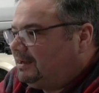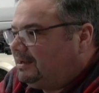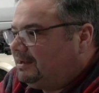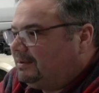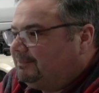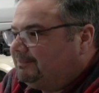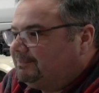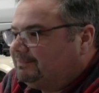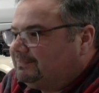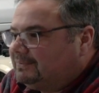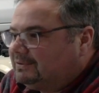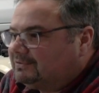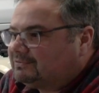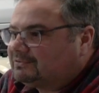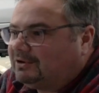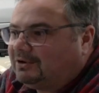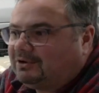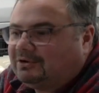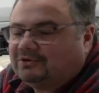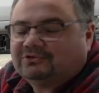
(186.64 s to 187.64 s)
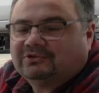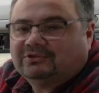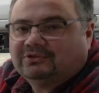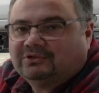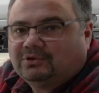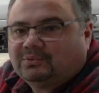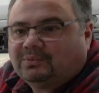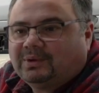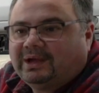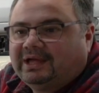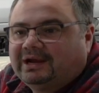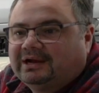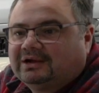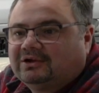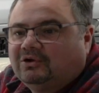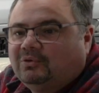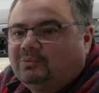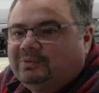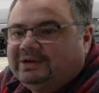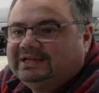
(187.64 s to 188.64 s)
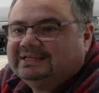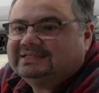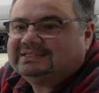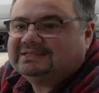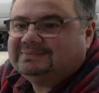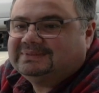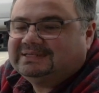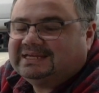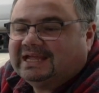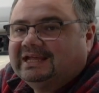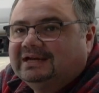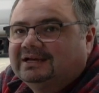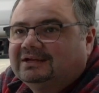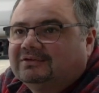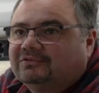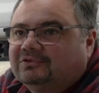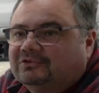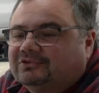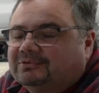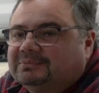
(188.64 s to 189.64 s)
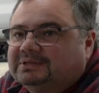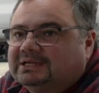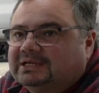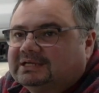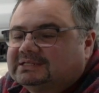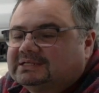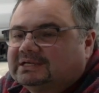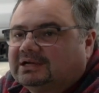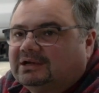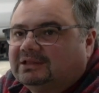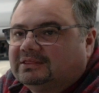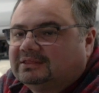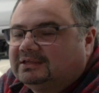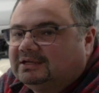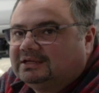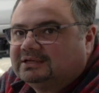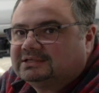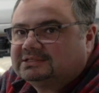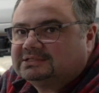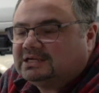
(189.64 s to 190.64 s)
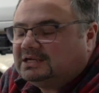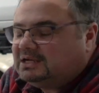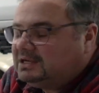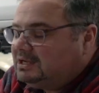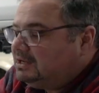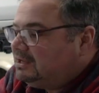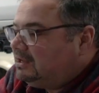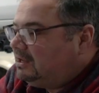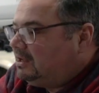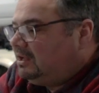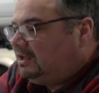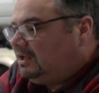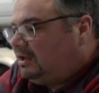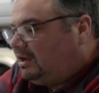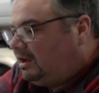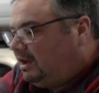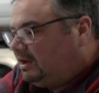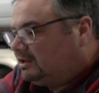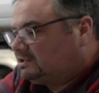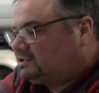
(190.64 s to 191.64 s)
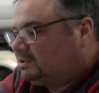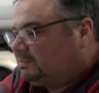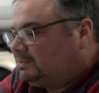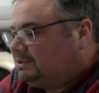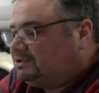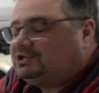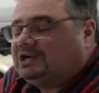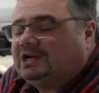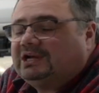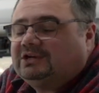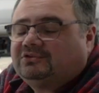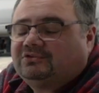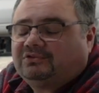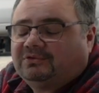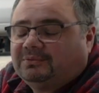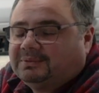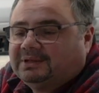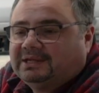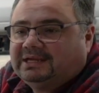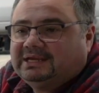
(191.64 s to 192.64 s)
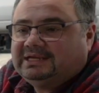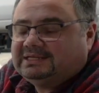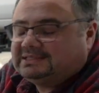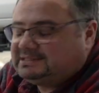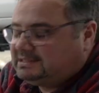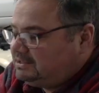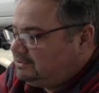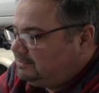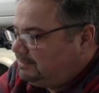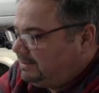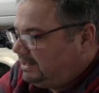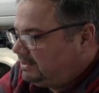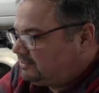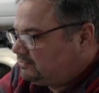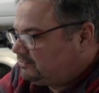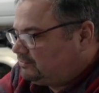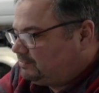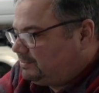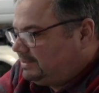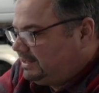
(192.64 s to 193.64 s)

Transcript: Um, this car is a little radical. We need some data for some testing on things. Also, we changed from the ECU Masters.